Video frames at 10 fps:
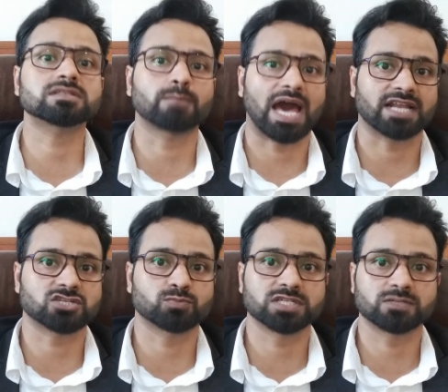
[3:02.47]
the
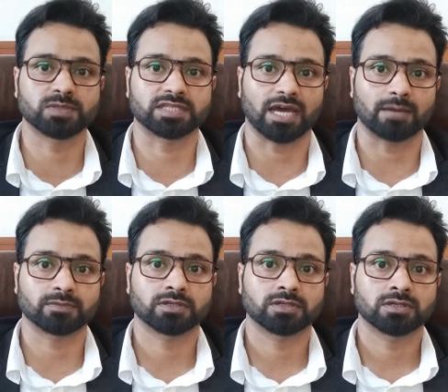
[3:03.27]
marriage between them.
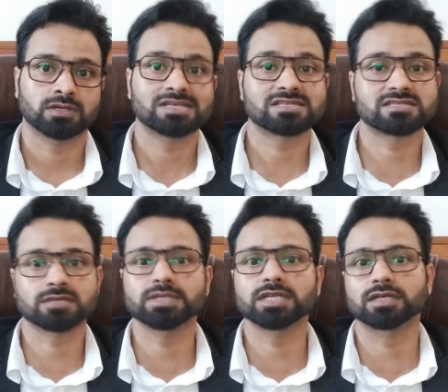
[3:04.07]

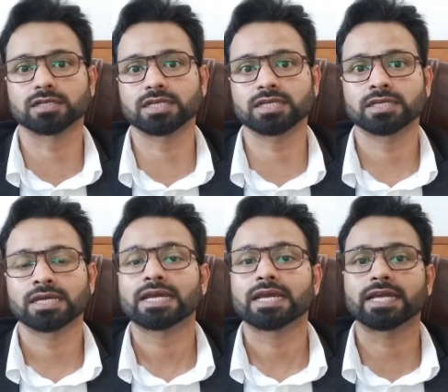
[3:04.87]
Similarly,